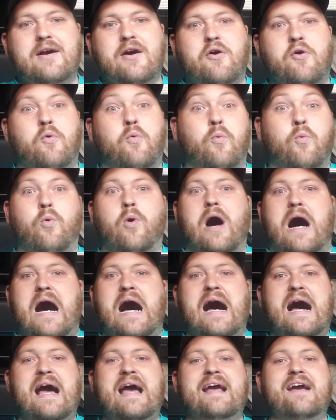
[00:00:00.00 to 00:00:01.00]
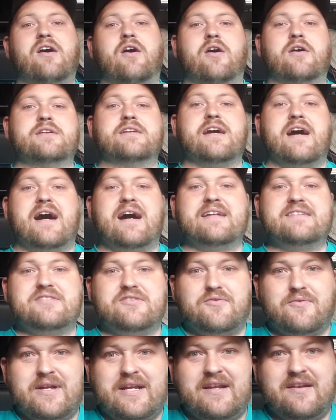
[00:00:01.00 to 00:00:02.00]
Why on God's
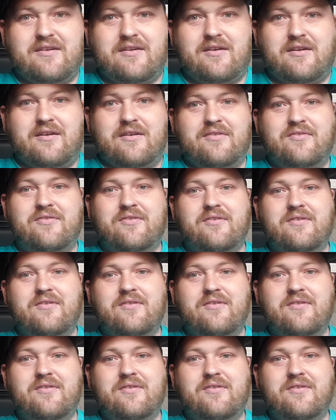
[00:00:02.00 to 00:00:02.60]
green earth